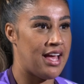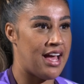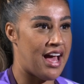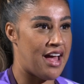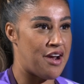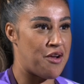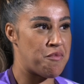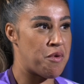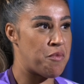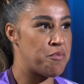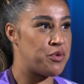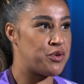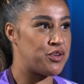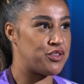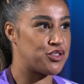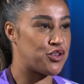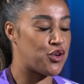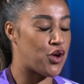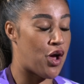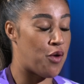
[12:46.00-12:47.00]
And I remember
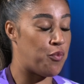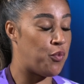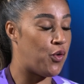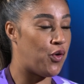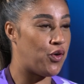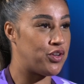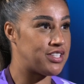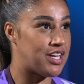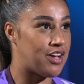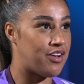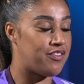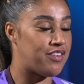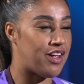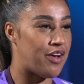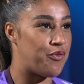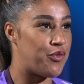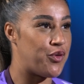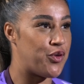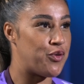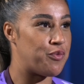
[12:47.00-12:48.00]
just, I walked out of
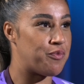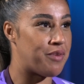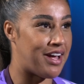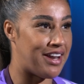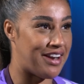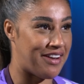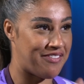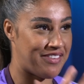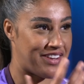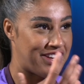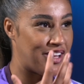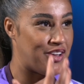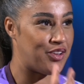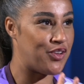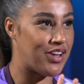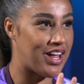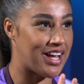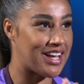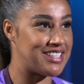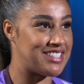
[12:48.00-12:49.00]
that room and I think I
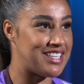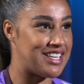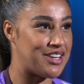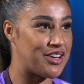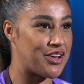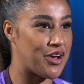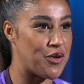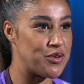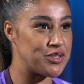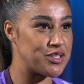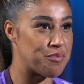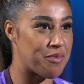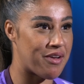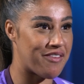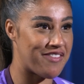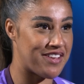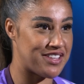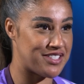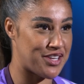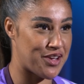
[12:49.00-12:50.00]
looked like I seen a ghost, and my
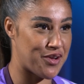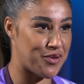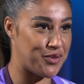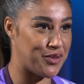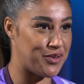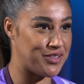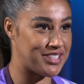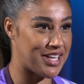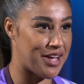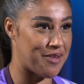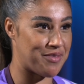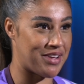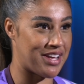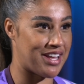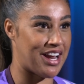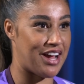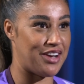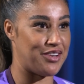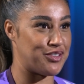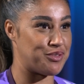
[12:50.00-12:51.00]
physio looked at me
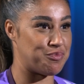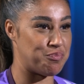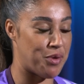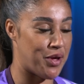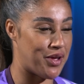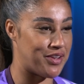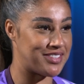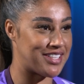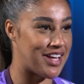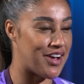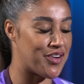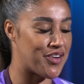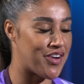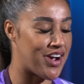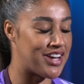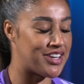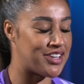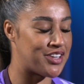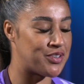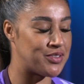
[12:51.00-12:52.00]
and I just burst out
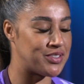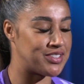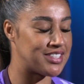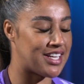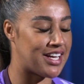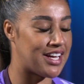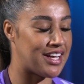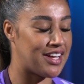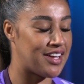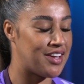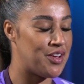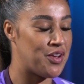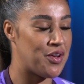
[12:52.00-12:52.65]
crying and I was like,